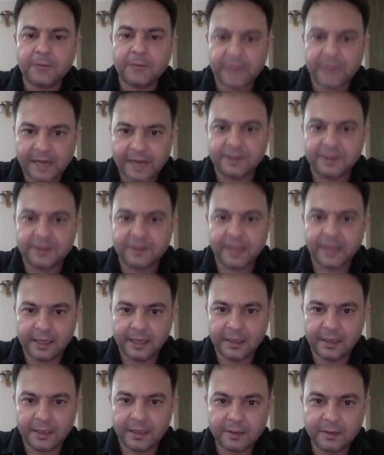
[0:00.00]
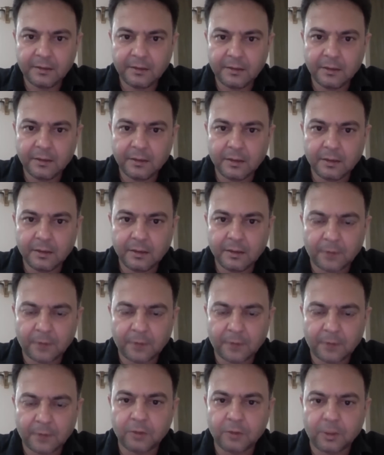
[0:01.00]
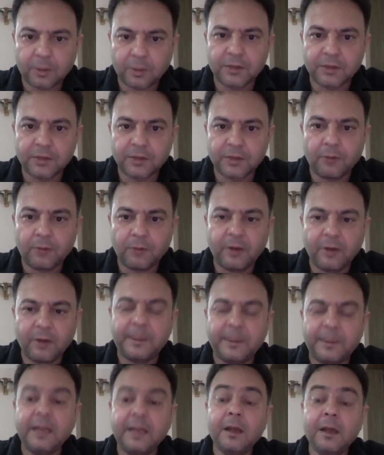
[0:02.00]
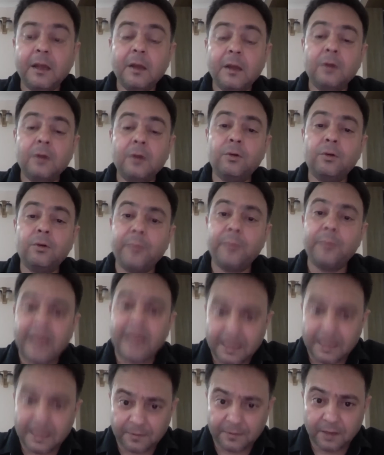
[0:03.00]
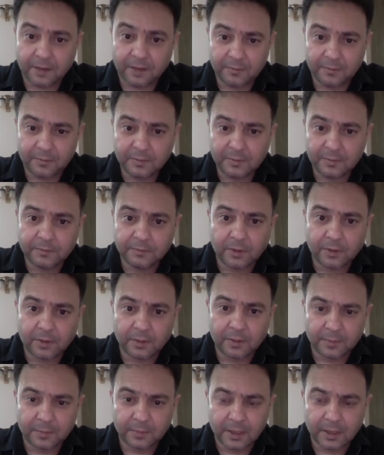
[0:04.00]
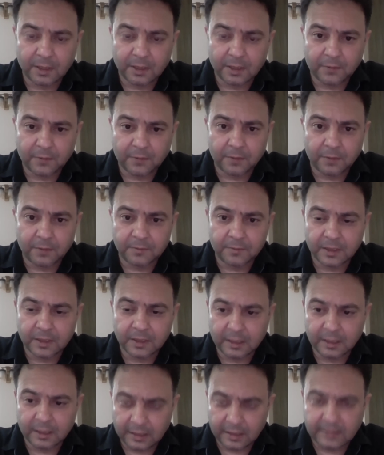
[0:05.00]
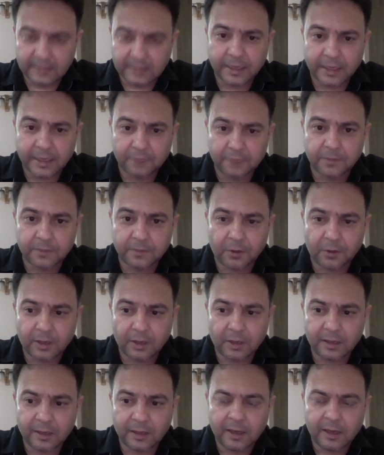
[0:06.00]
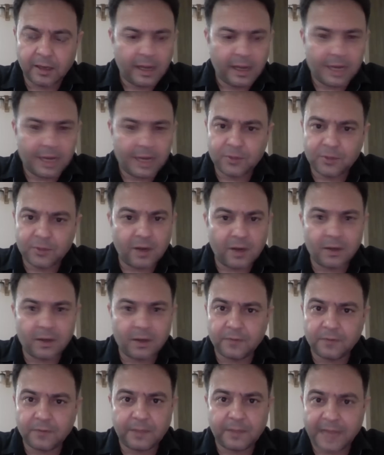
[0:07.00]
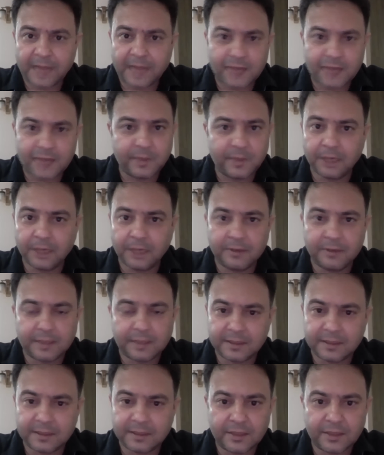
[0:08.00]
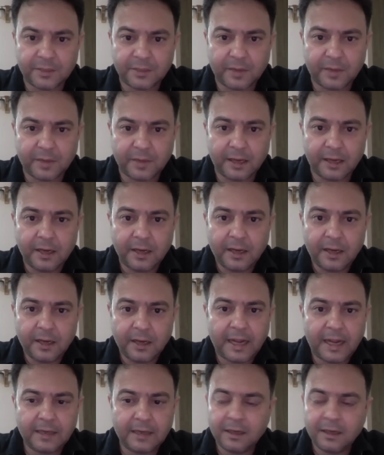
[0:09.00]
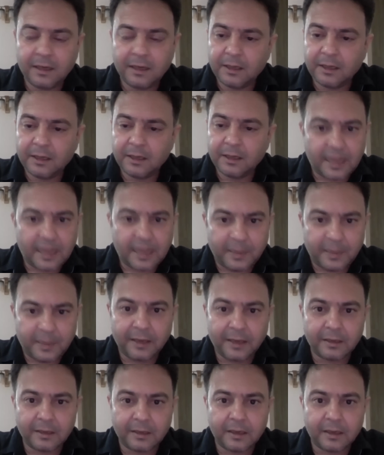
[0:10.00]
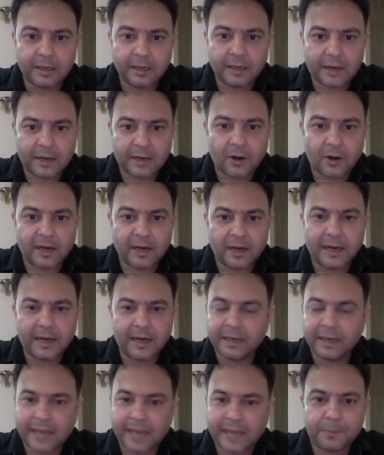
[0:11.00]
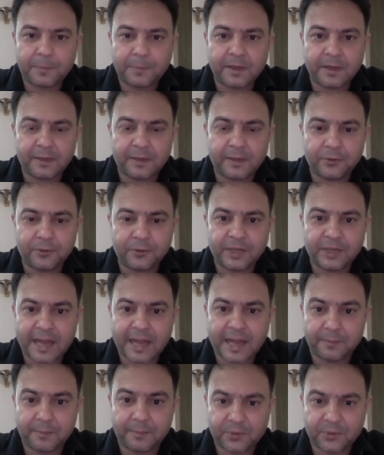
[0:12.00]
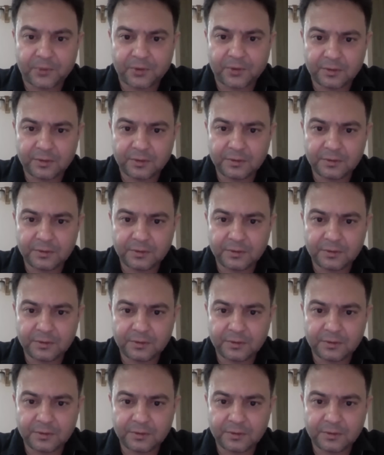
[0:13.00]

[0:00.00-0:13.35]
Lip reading: there is any from the Kukizo community who may have come from the other side of the border, I'm sure none of them has been given citizenship, and they are being recorded and kept in refugee camps.